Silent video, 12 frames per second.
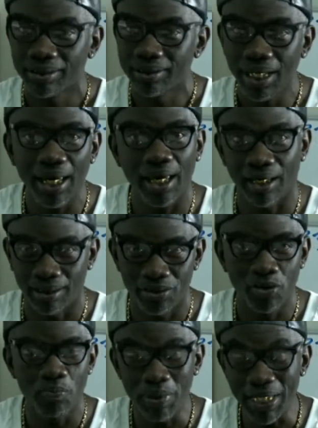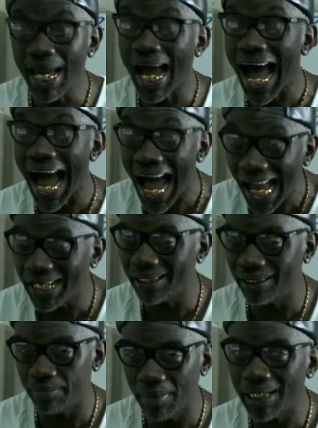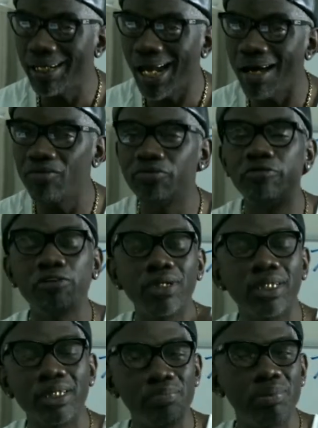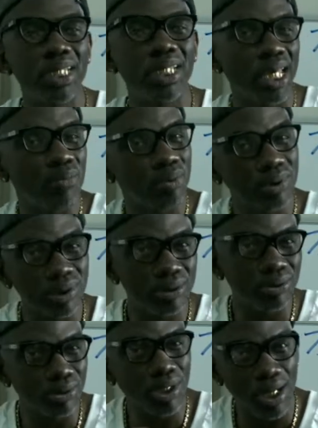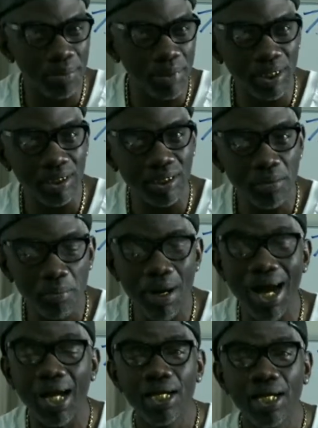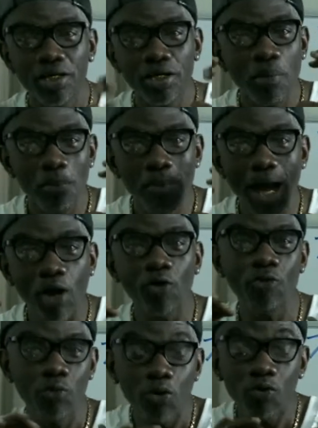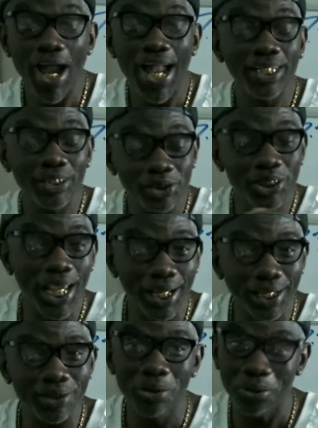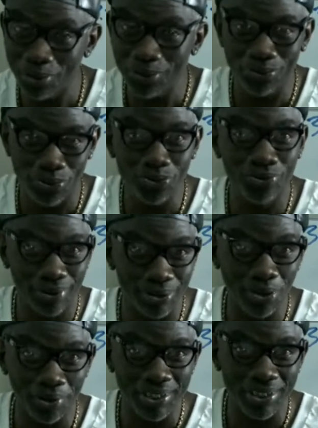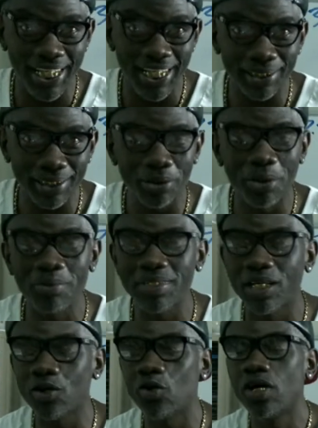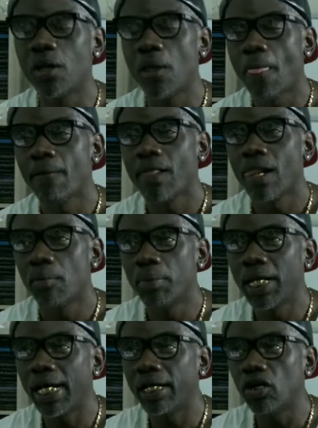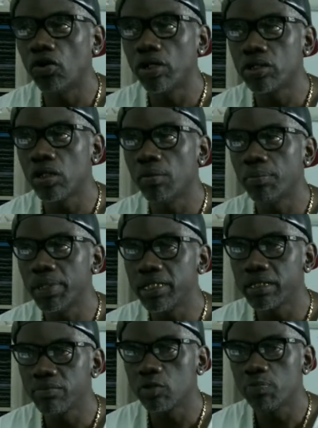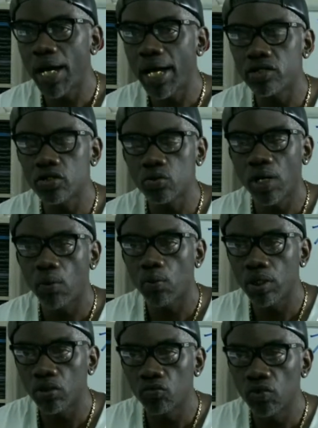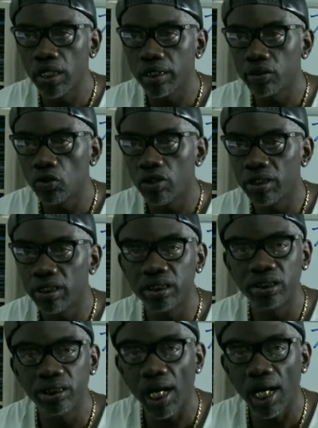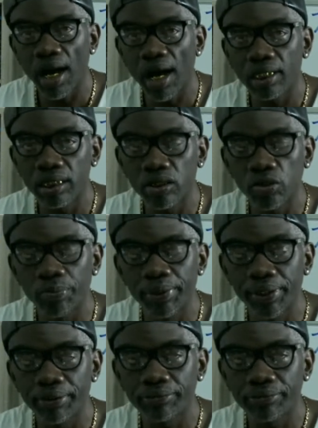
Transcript: Yeah, your behind may not fully be able to, you know what I mean? Your mouth will write a check. You know what I'm saying? You know, so, but I know there's going to be some spots where I want to run or at least jog a little bit.